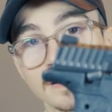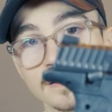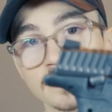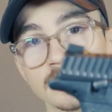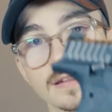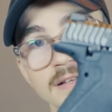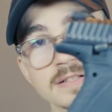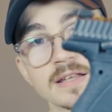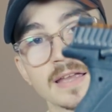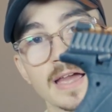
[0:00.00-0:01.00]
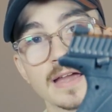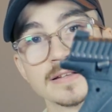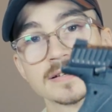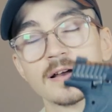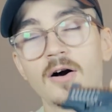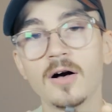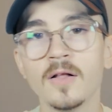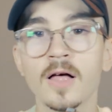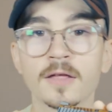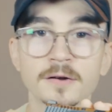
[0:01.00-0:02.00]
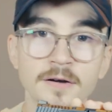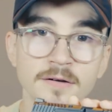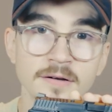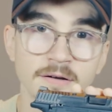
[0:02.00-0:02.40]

gun, this thing has all other